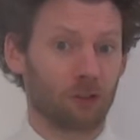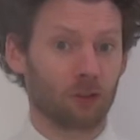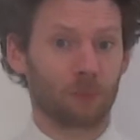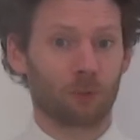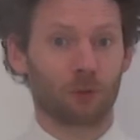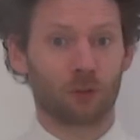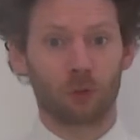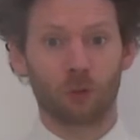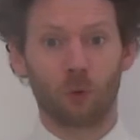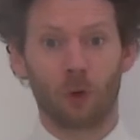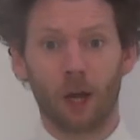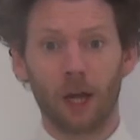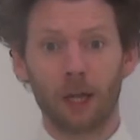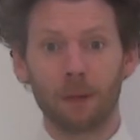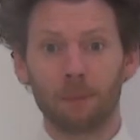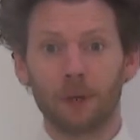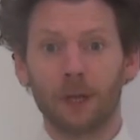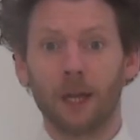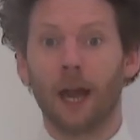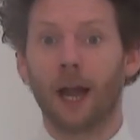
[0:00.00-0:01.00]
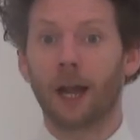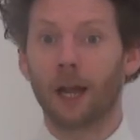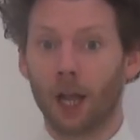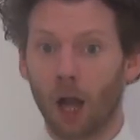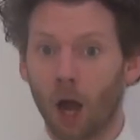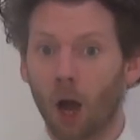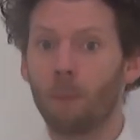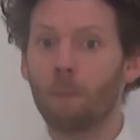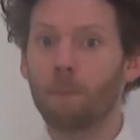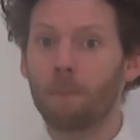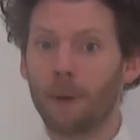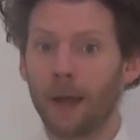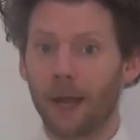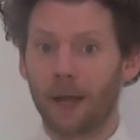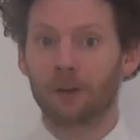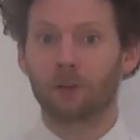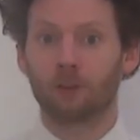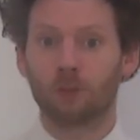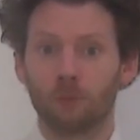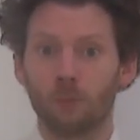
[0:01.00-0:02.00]
subscribe and come
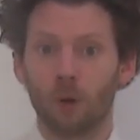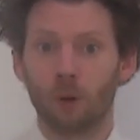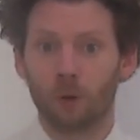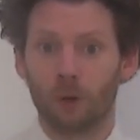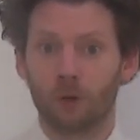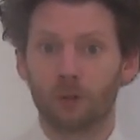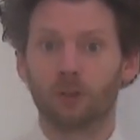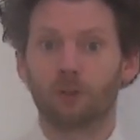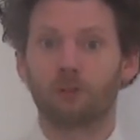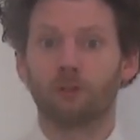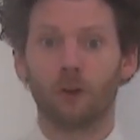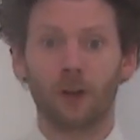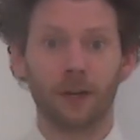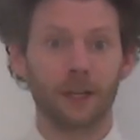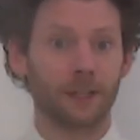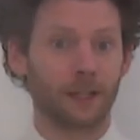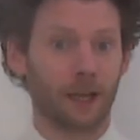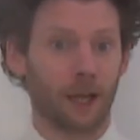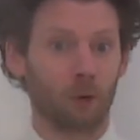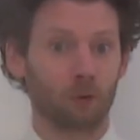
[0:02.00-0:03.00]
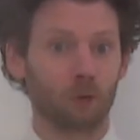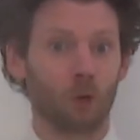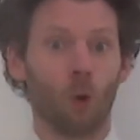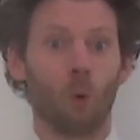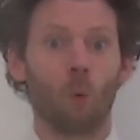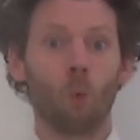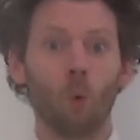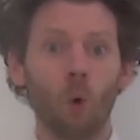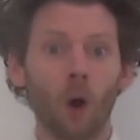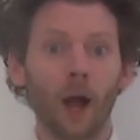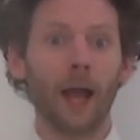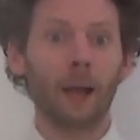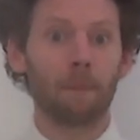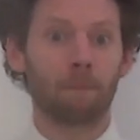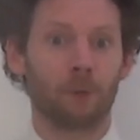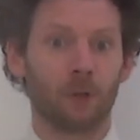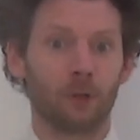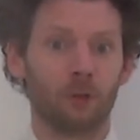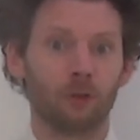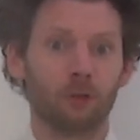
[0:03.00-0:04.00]
back tomorrow to find out what
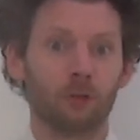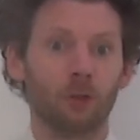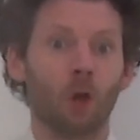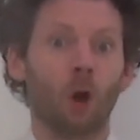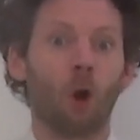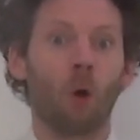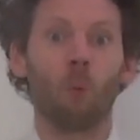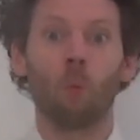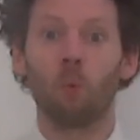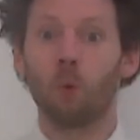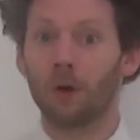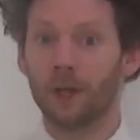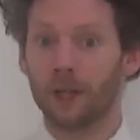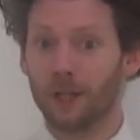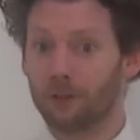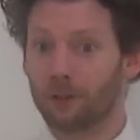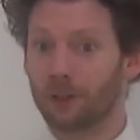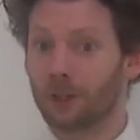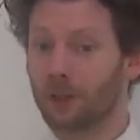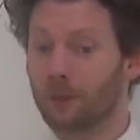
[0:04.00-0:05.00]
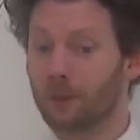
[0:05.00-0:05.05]
happens on what is going